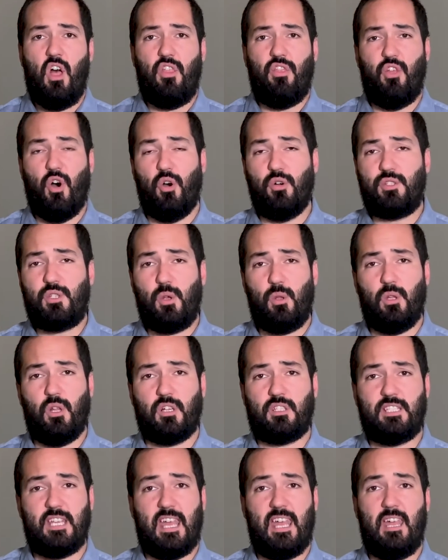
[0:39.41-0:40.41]
Those who
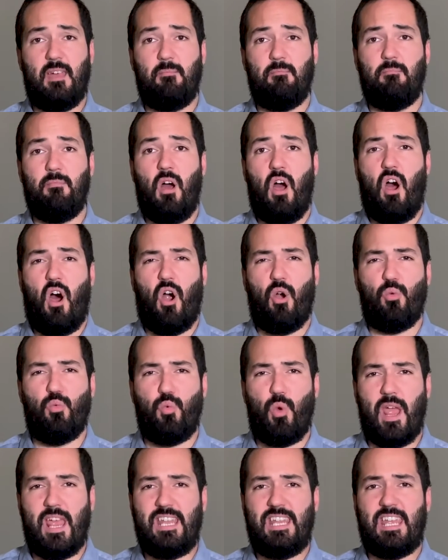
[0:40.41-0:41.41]
look to Him are
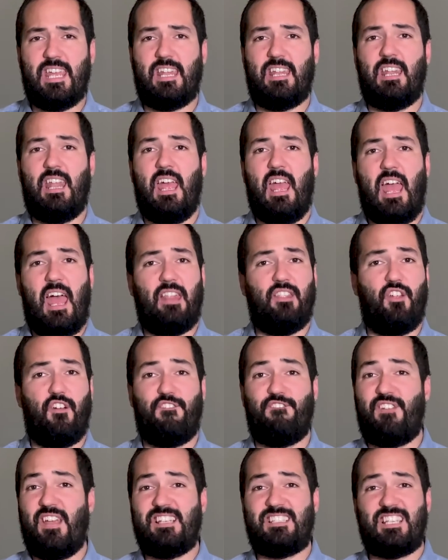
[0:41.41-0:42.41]
radiant, and their
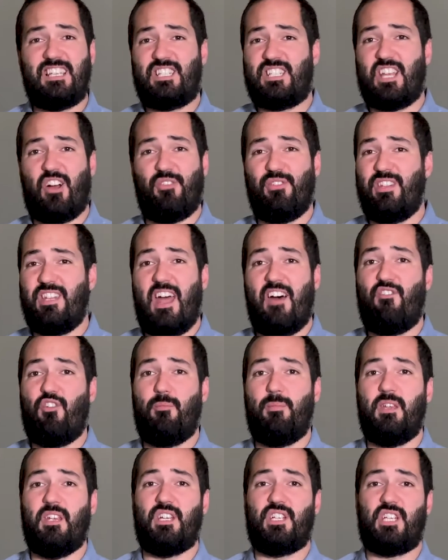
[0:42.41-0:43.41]
faces shall never
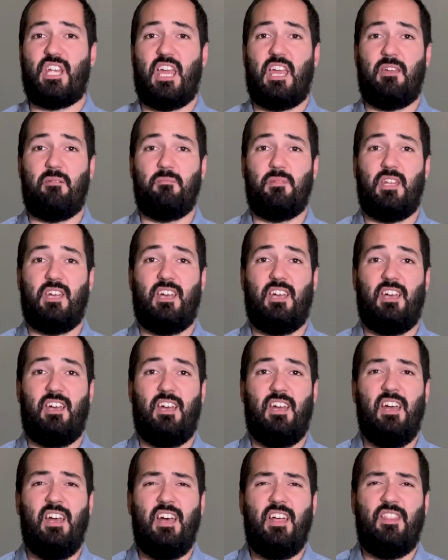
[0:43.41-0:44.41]
be ashamed.
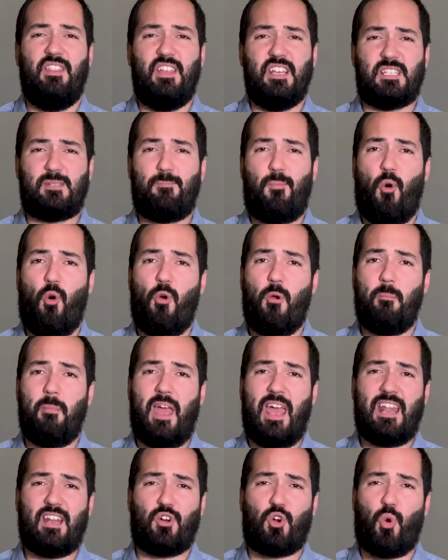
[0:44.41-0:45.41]
This poor
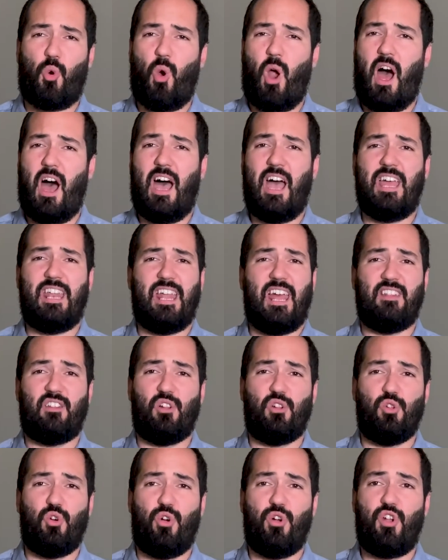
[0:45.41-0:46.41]
man cried, and the
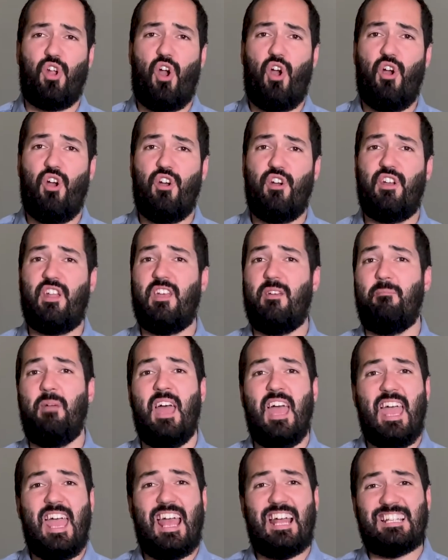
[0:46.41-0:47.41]
Lord heard him,
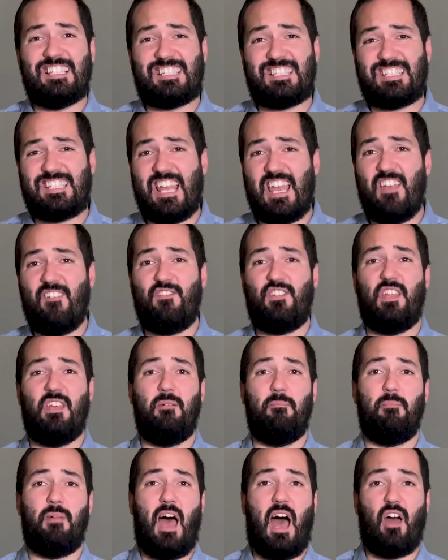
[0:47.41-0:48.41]
and saved
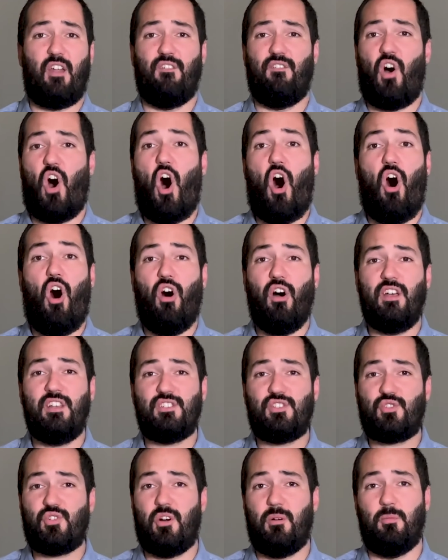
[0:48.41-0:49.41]
him out of all
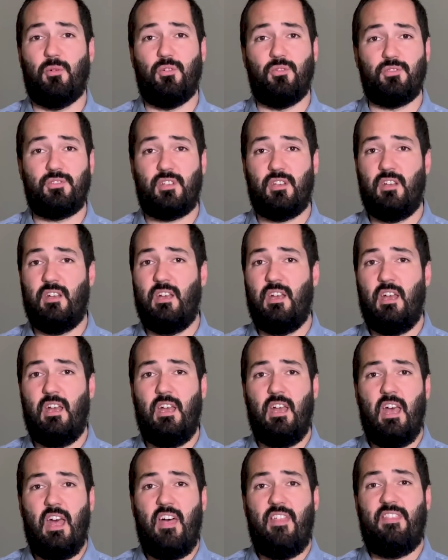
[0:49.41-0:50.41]
his troubles.
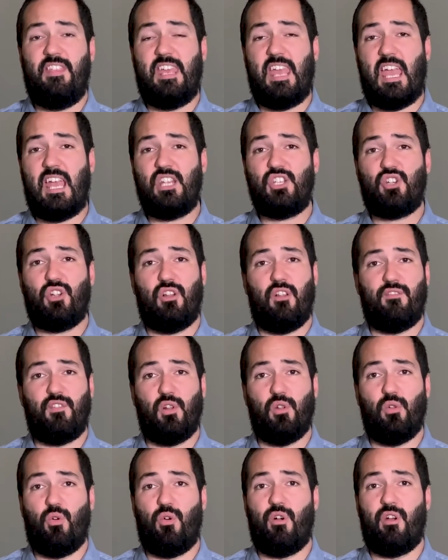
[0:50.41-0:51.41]
The angel of the
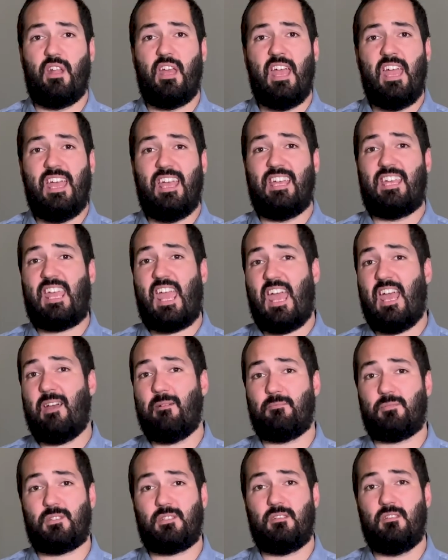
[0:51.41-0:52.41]
Lord
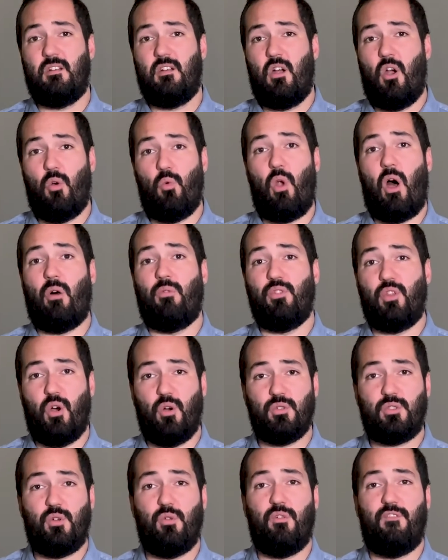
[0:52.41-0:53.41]
encamps around
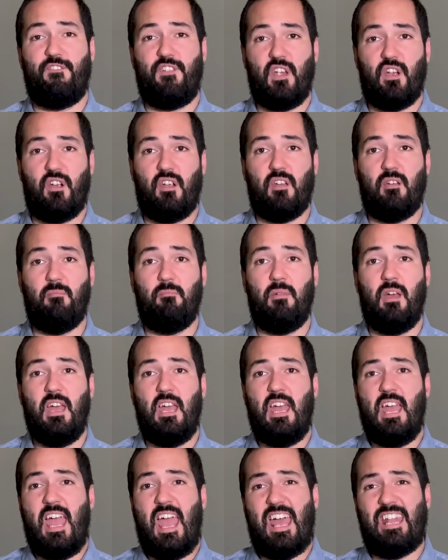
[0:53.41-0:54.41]
those who fear Him,
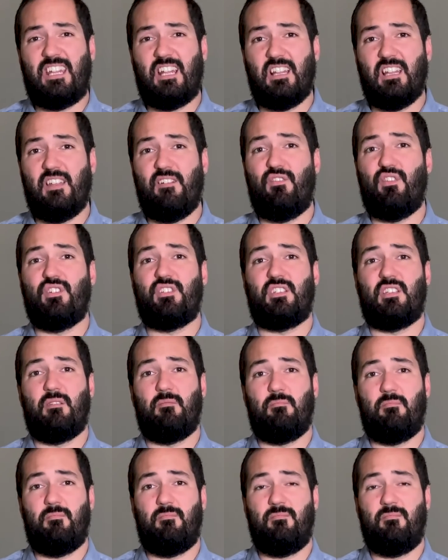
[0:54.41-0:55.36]
and delivers them.